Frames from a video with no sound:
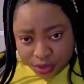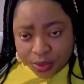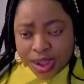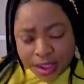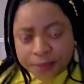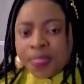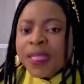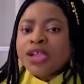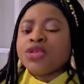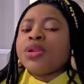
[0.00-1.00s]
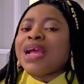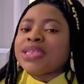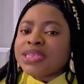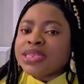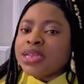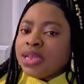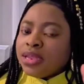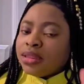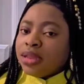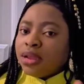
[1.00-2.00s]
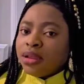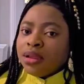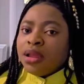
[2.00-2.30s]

all right? So that is the